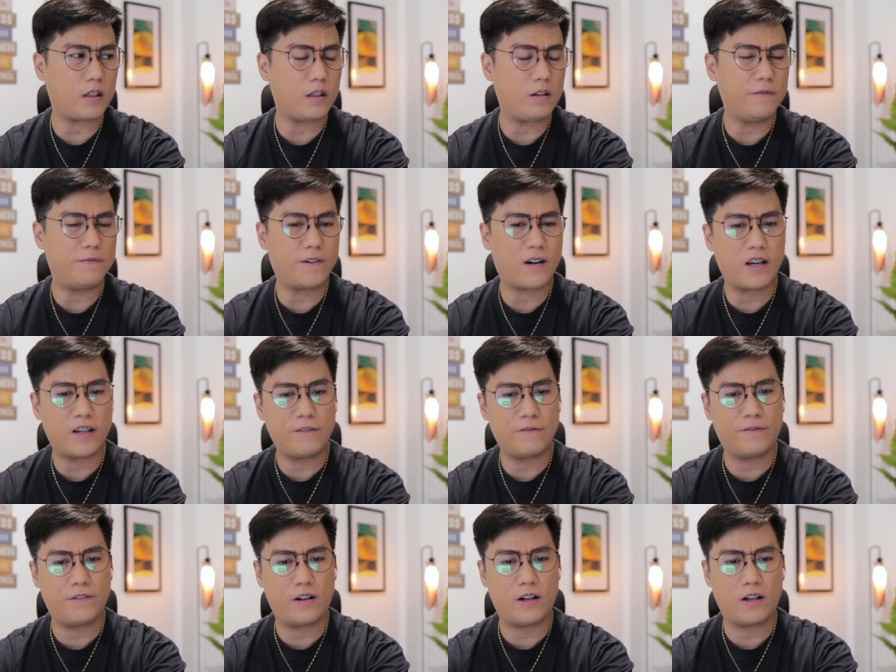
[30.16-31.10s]
E5
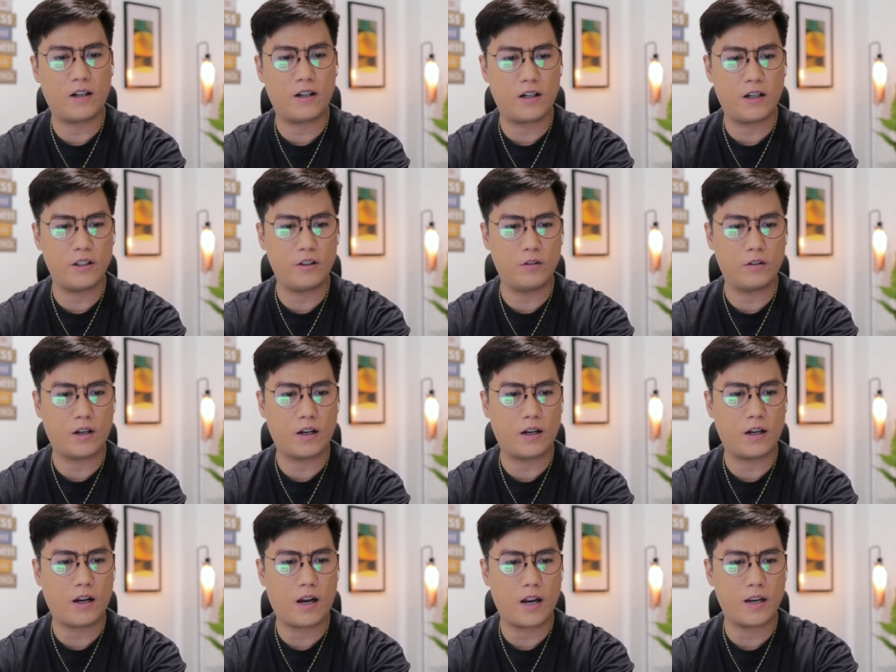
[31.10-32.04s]
yung
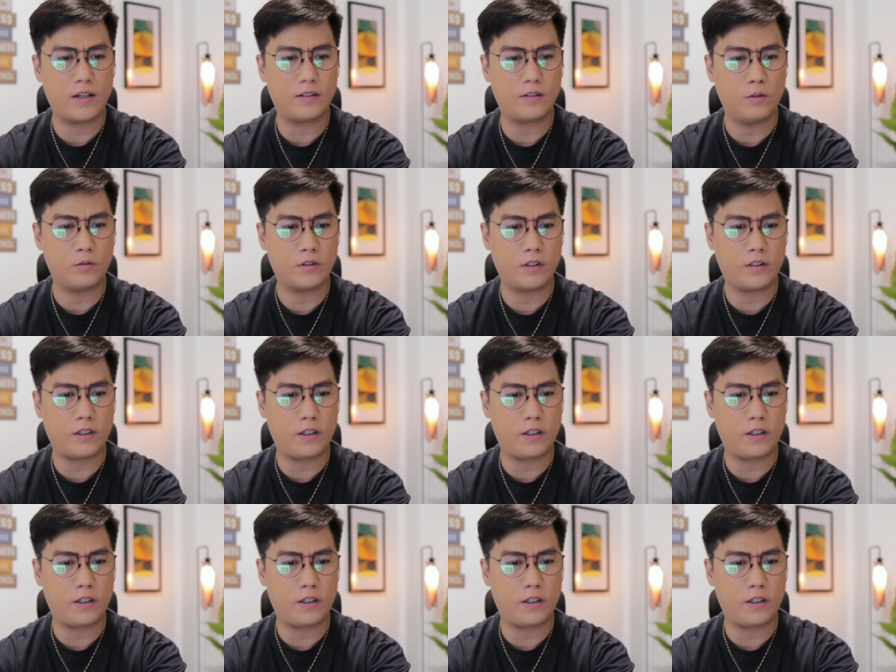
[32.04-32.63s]
highest note niya